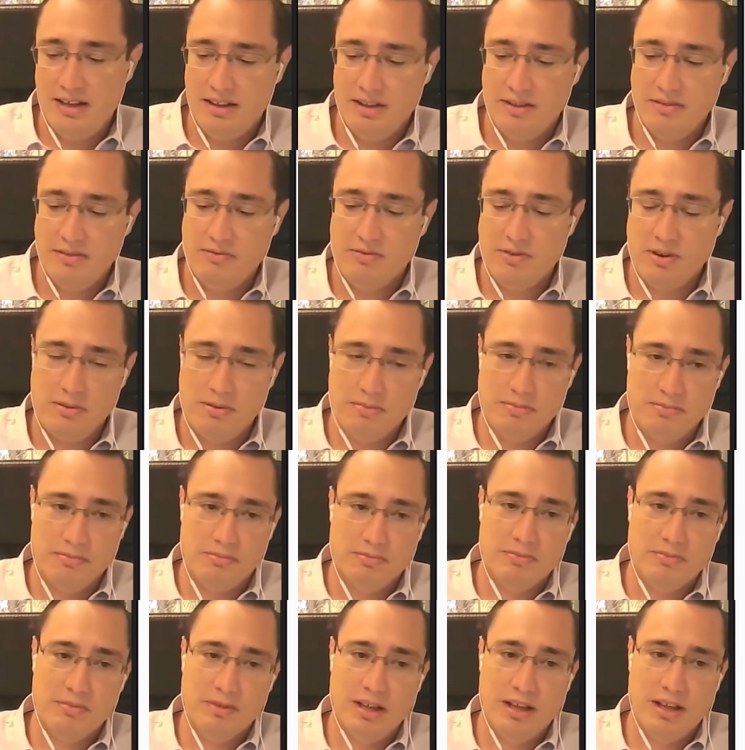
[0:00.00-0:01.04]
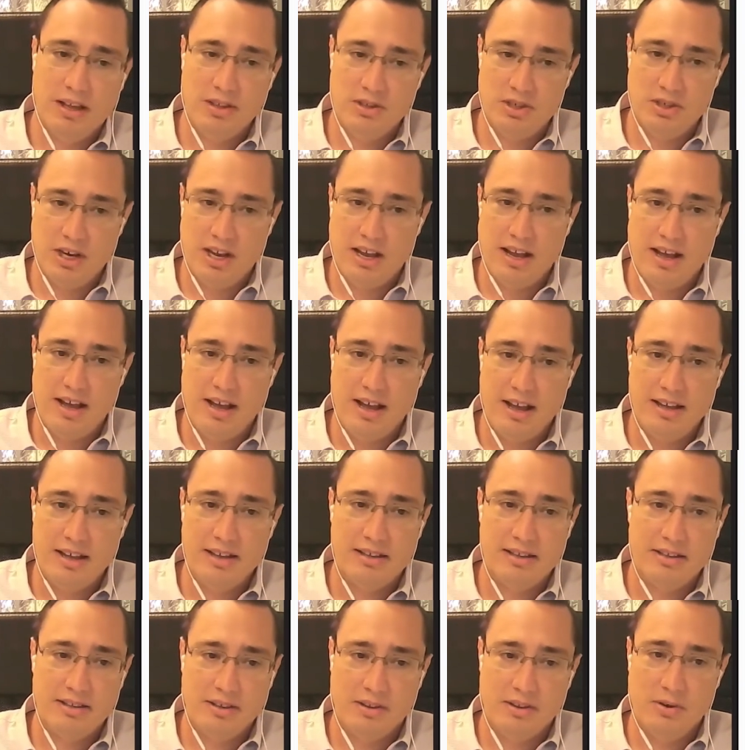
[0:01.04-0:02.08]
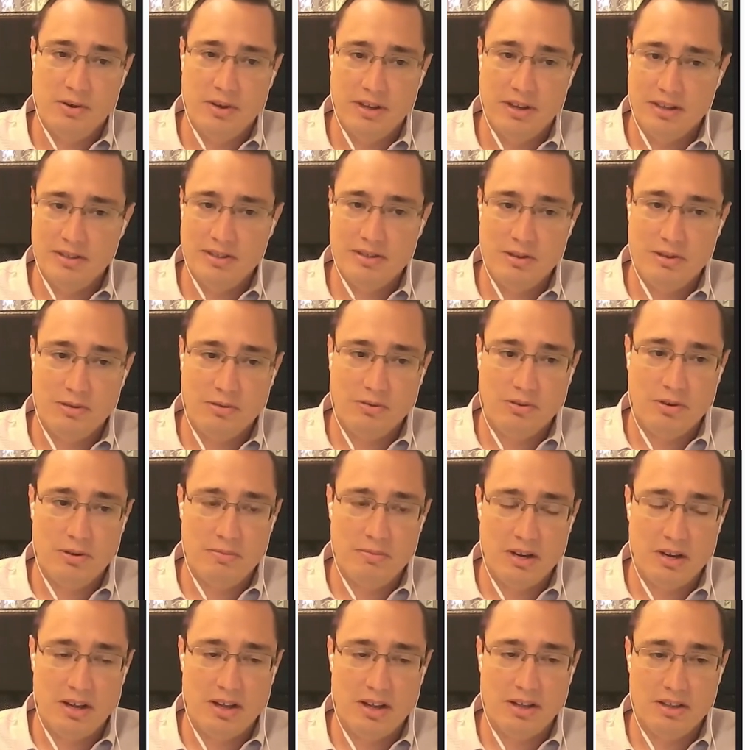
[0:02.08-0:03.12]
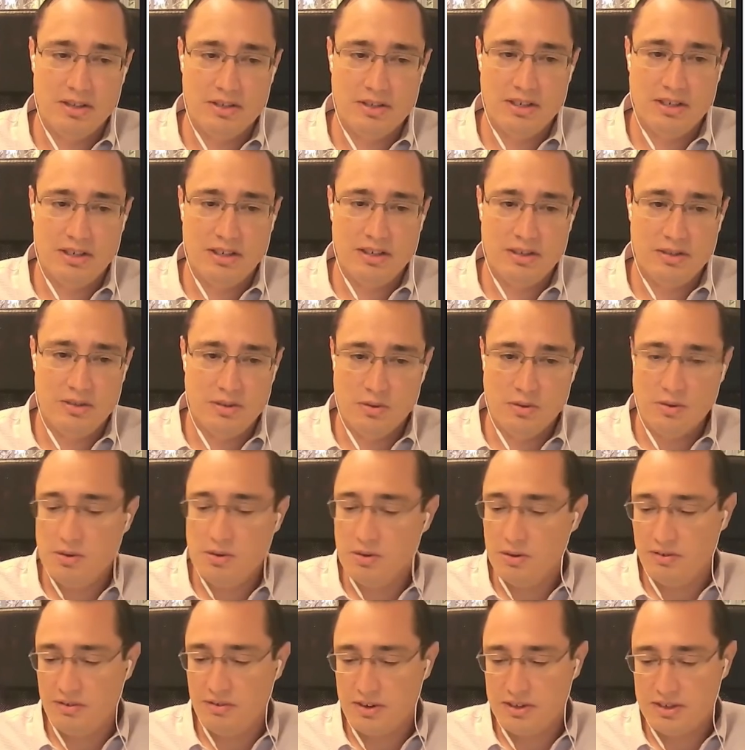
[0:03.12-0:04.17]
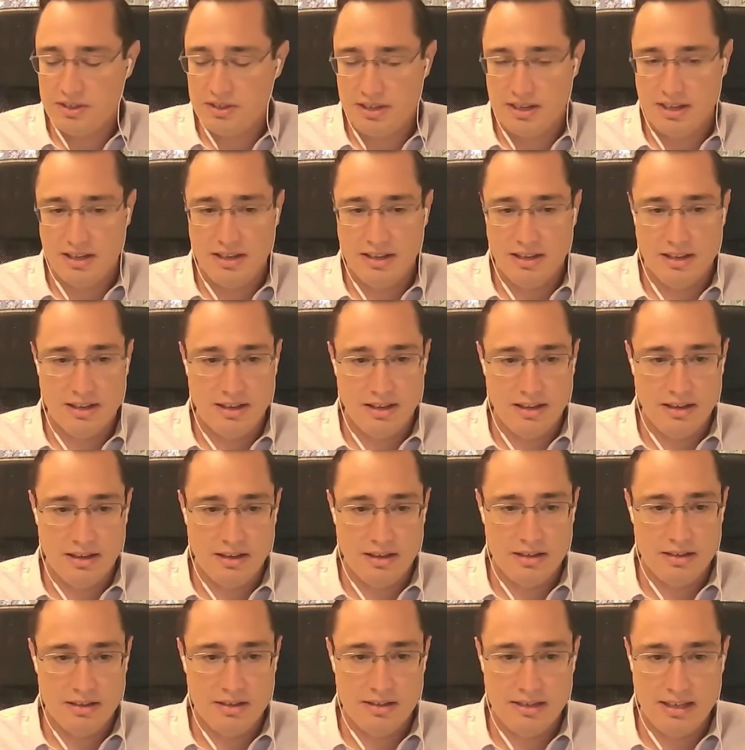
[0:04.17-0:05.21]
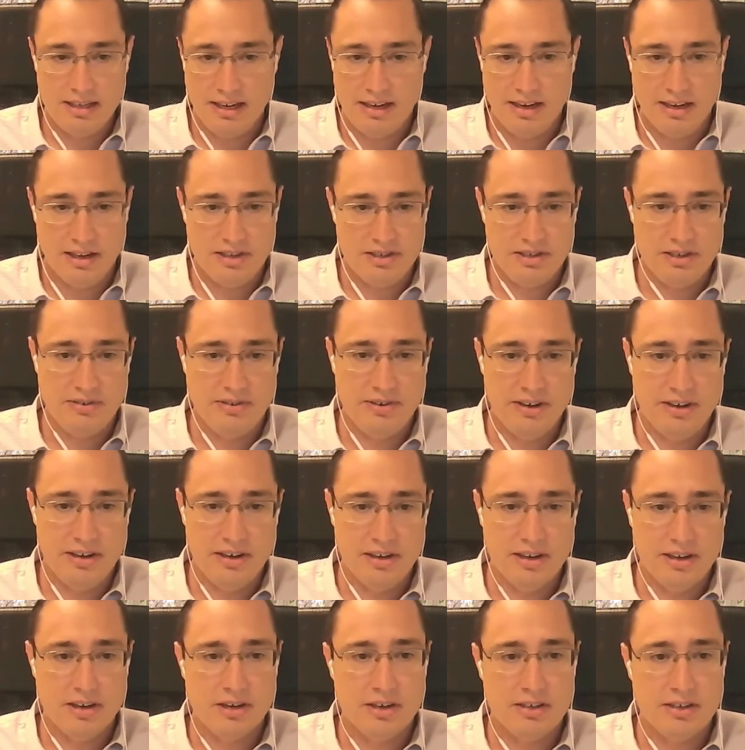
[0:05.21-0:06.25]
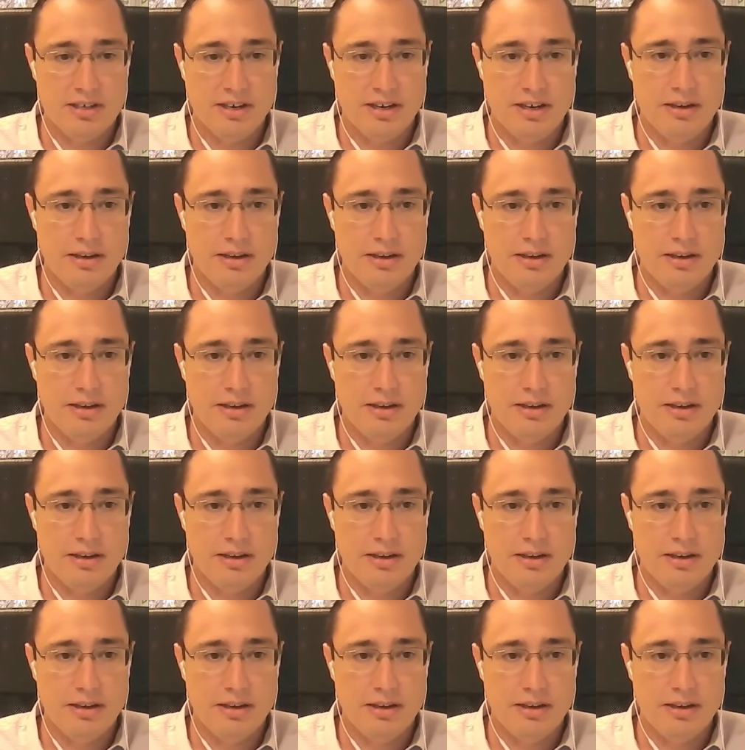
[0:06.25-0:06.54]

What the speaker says: from LJI, La Jolla Institute for Immunology, Duke University, and data I generated at Carterra.